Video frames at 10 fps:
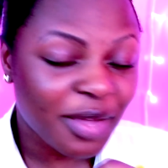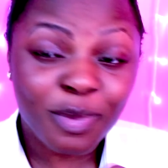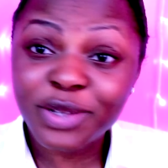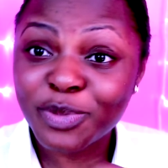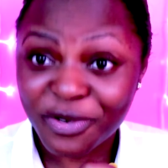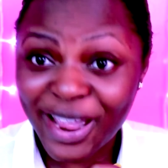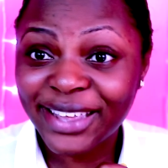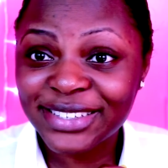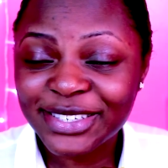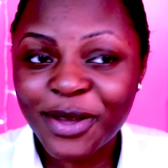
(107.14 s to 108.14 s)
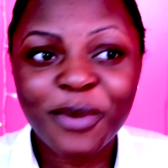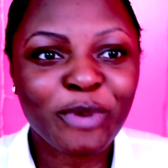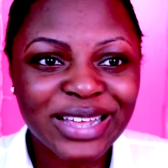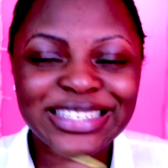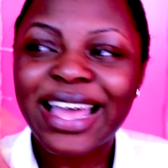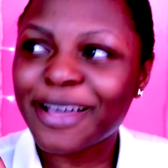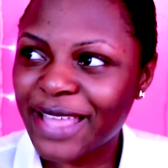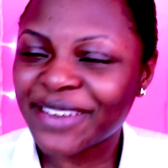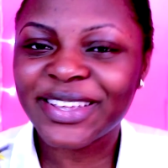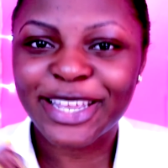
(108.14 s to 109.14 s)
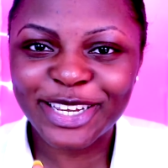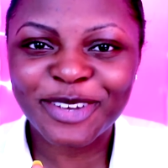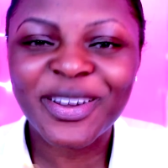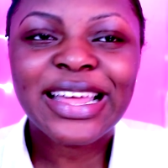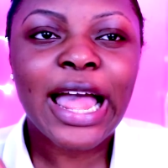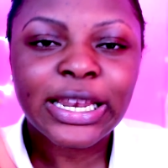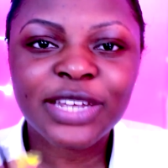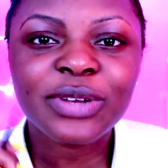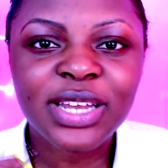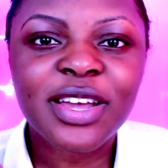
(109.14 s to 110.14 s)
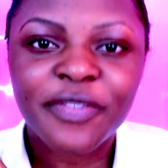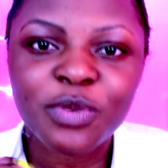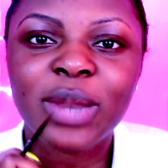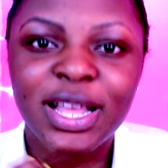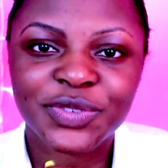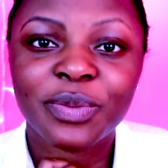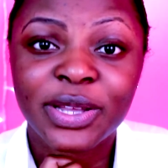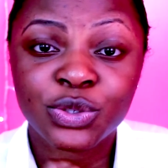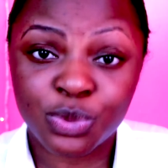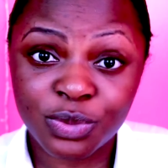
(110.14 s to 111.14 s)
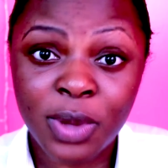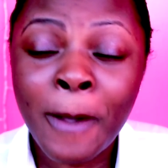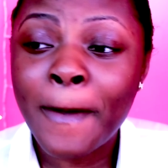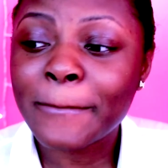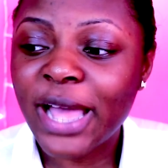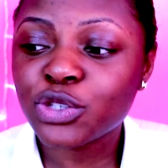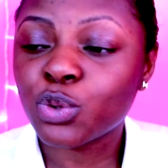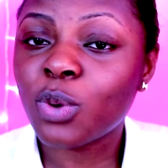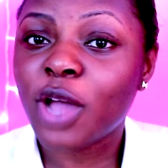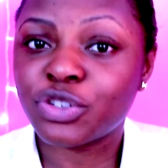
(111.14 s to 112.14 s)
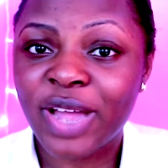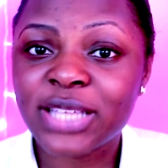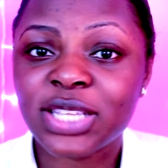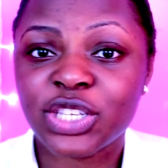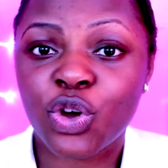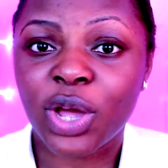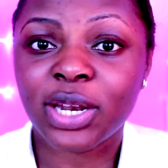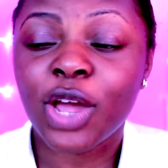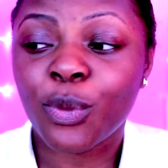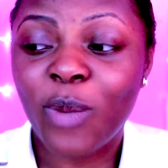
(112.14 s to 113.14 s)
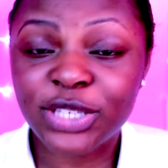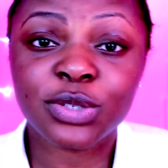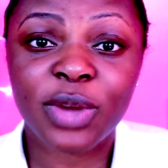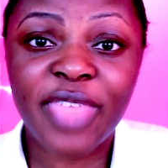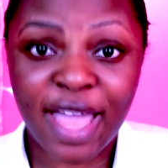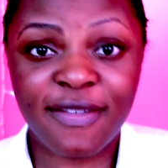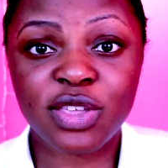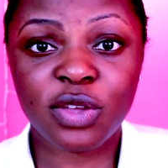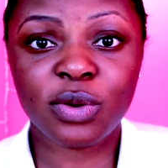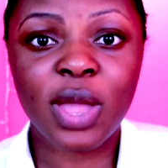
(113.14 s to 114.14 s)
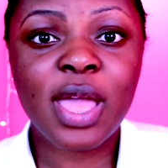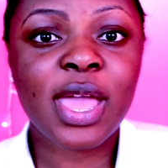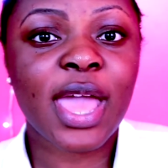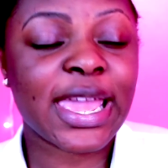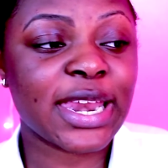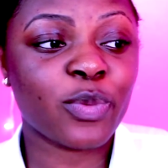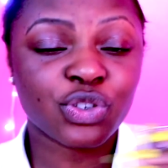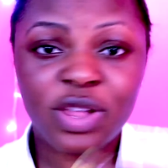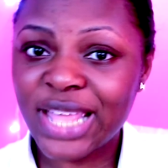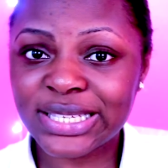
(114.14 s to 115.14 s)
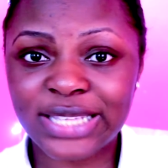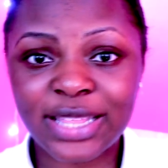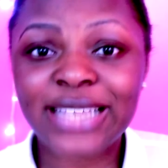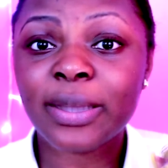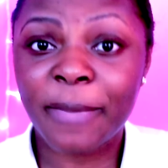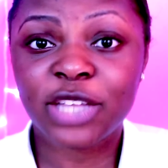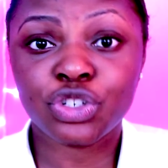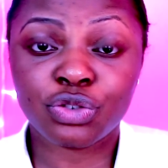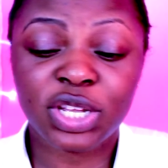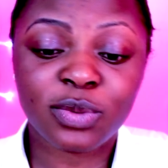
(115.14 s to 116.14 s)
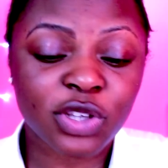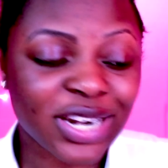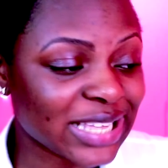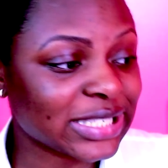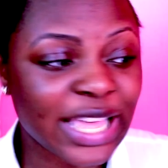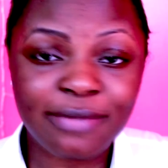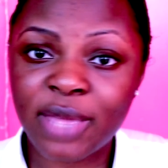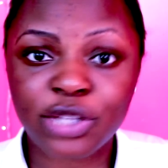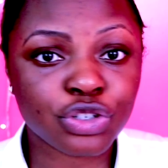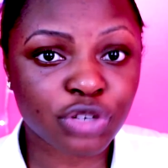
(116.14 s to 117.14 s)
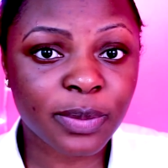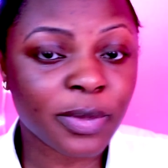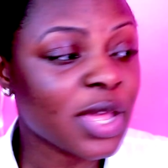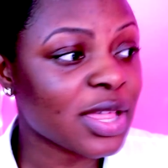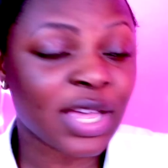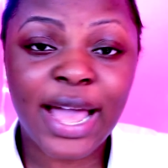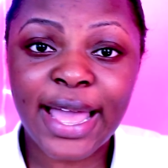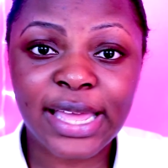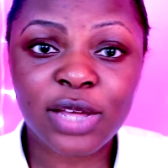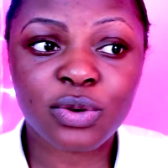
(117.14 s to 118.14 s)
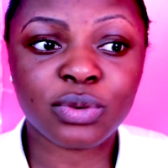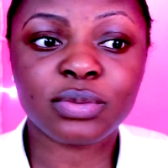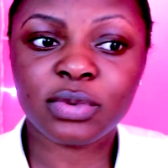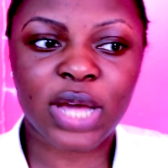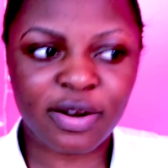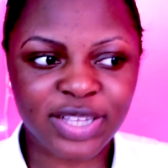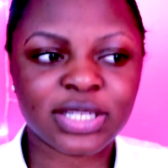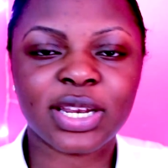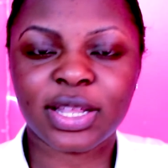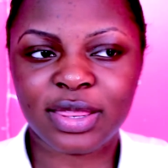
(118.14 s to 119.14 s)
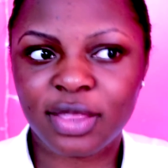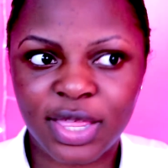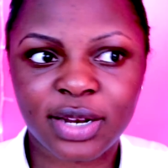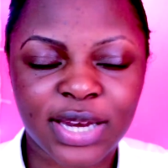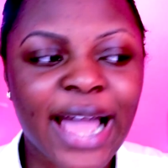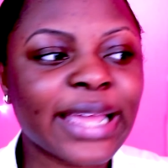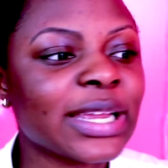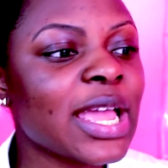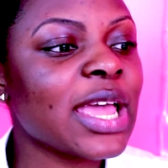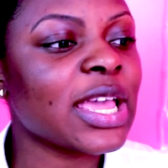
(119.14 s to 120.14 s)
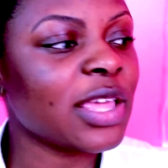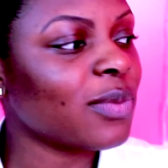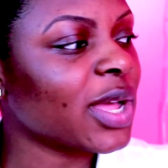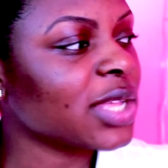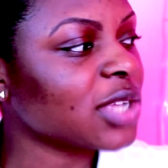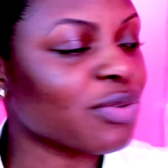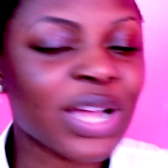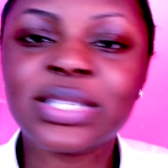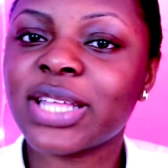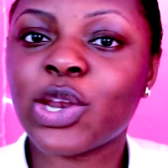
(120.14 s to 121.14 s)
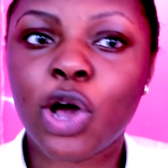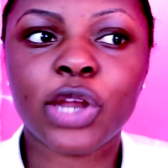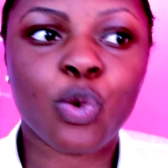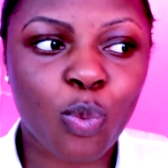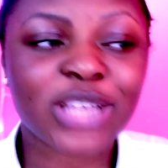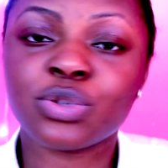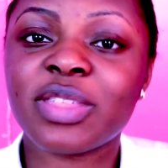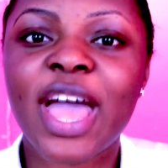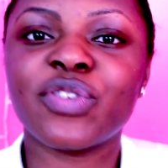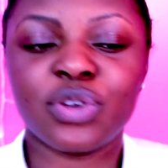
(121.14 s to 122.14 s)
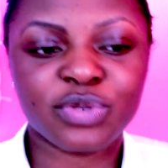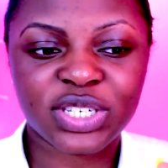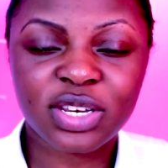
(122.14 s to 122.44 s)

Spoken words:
Baltimore Riots was, I'm not even kidding you, literally a few blocks from my school. My school address is on West North Avenue, and it was on that same, that's a main street, it was on that same main strip. The guy who got arrested and then died, he was arrested on West North Avenue. It was just